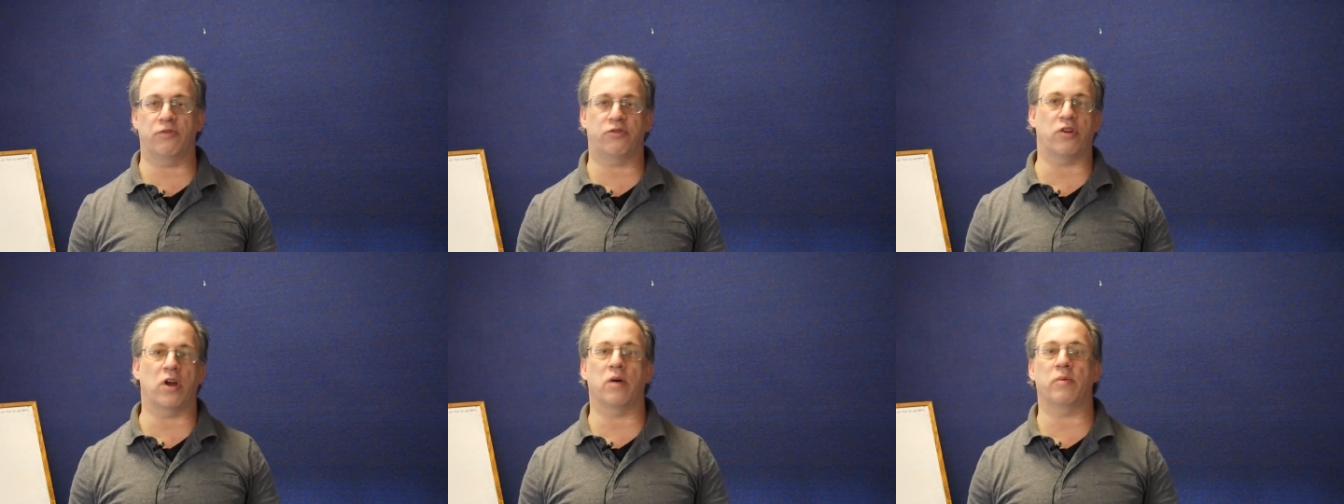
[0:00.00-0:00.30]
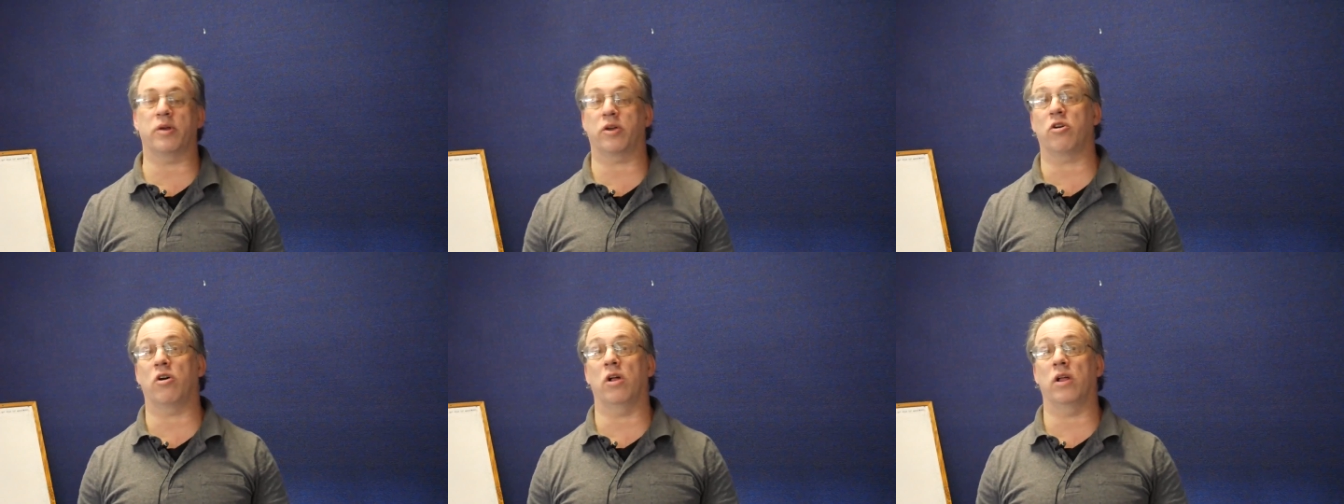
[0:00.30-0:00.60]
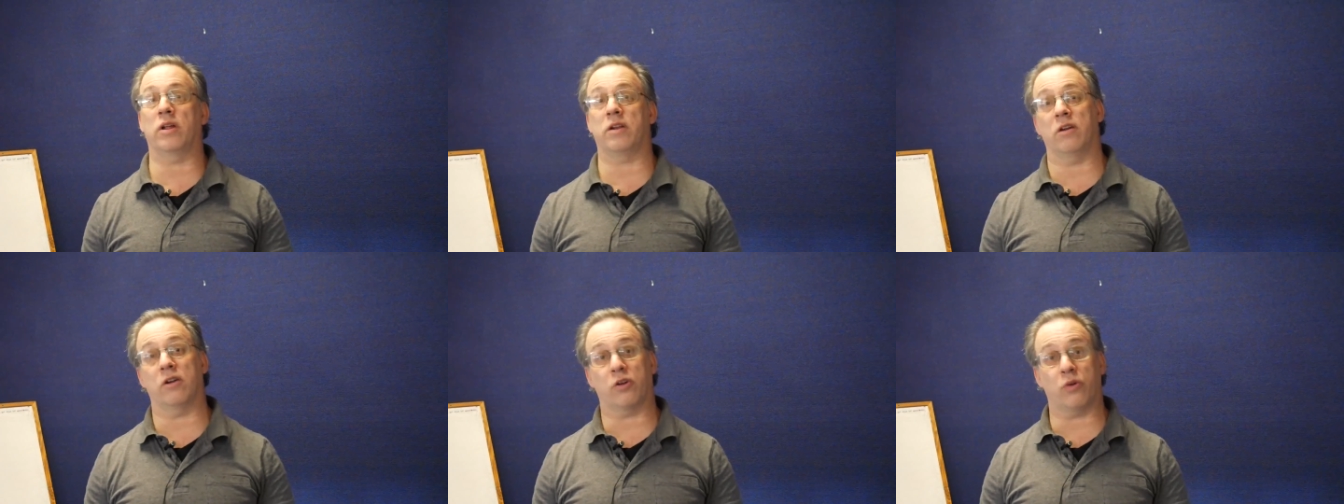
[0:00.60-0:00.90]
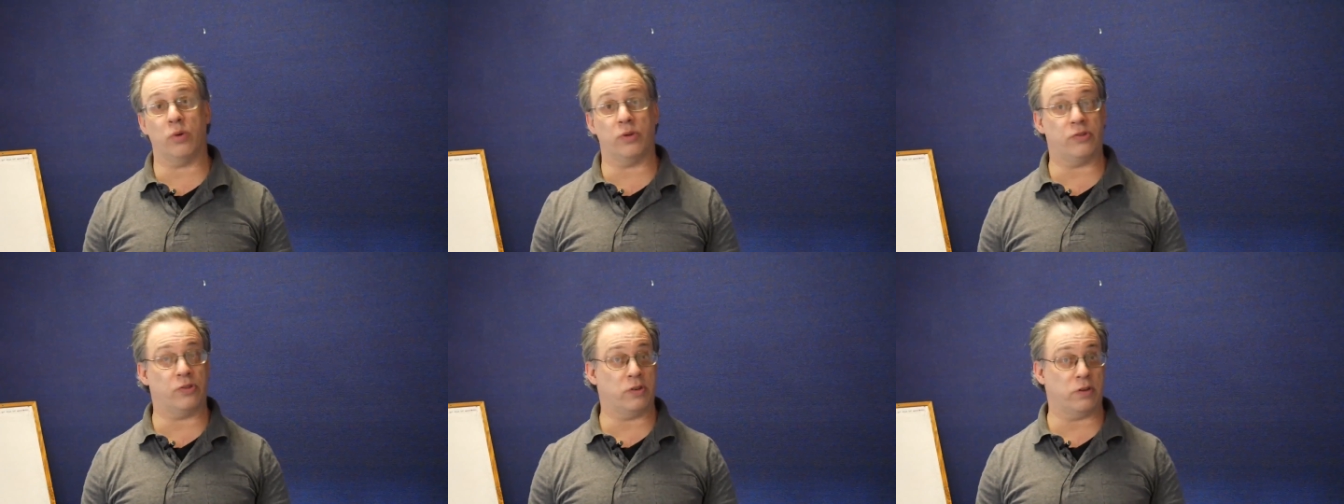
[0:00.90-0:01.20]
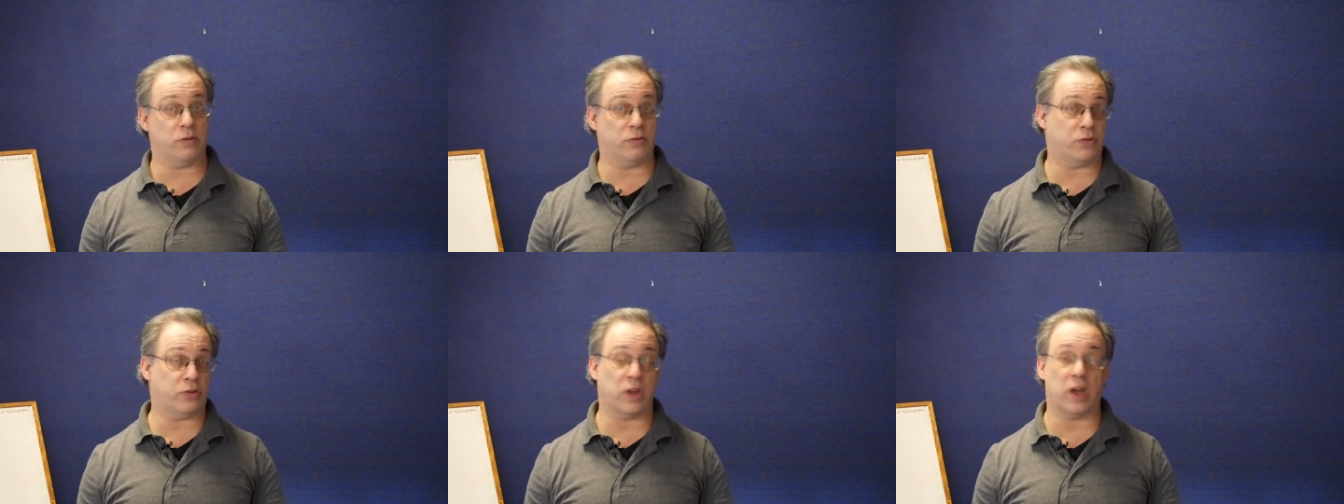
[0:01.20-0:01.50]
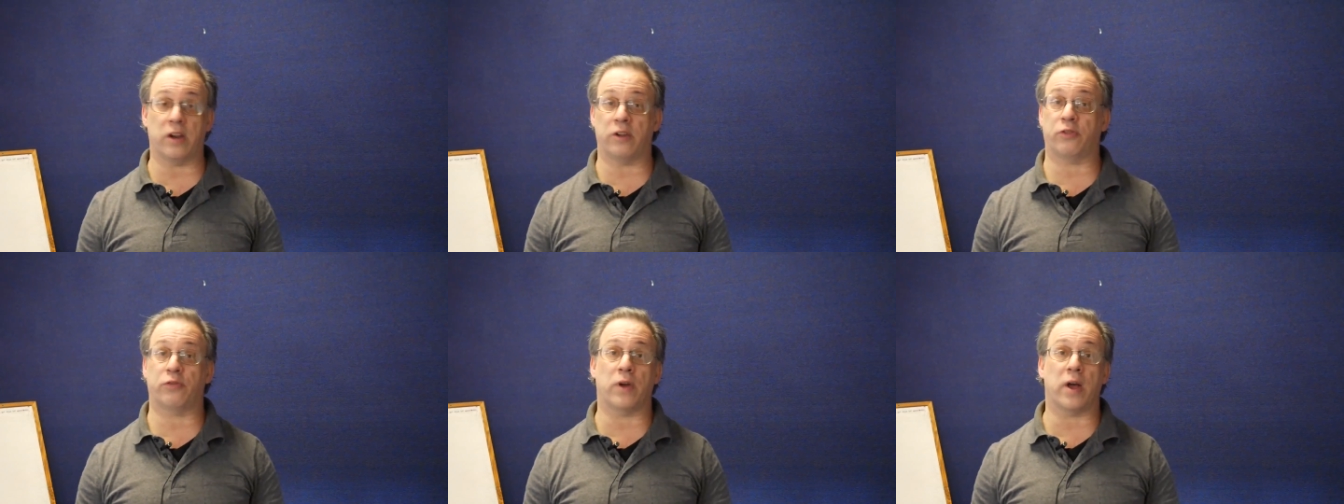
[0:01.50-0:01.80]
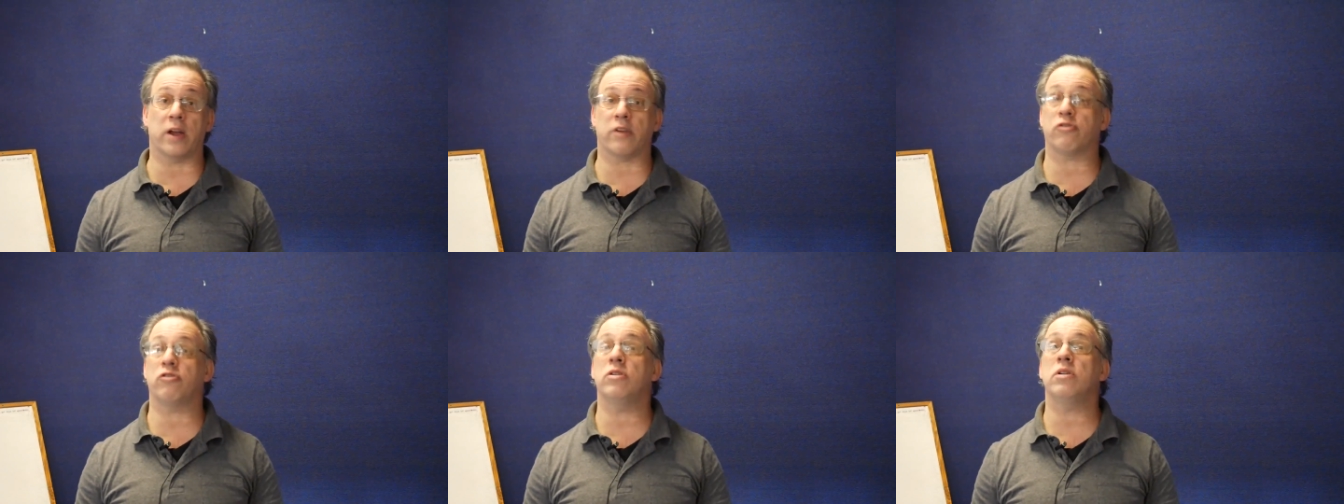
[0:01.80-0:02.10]
shall we call it, acquisitive
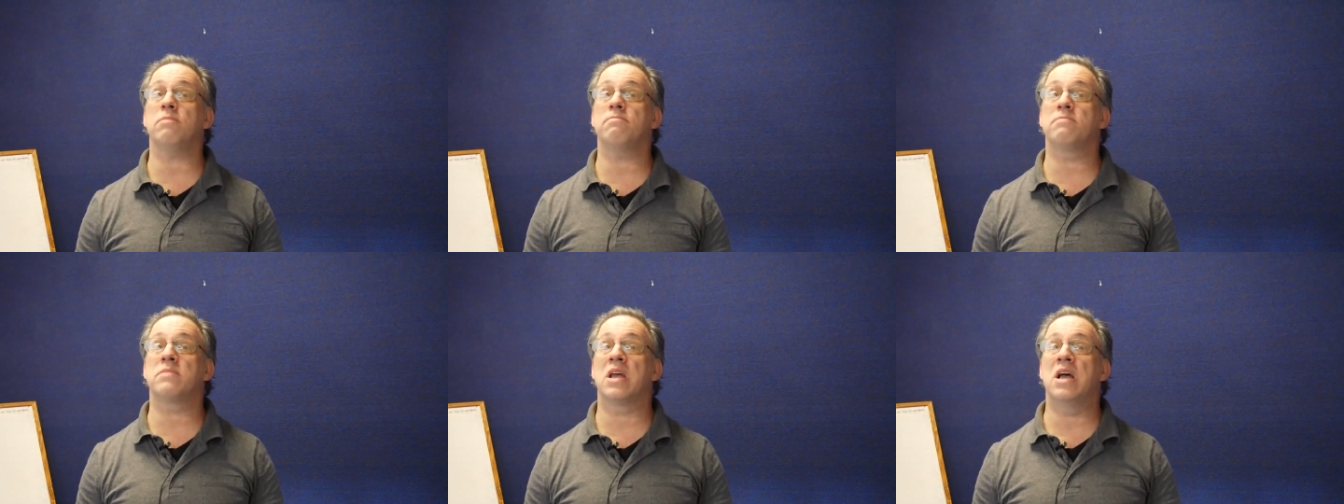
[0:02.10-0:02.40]
satisfaction,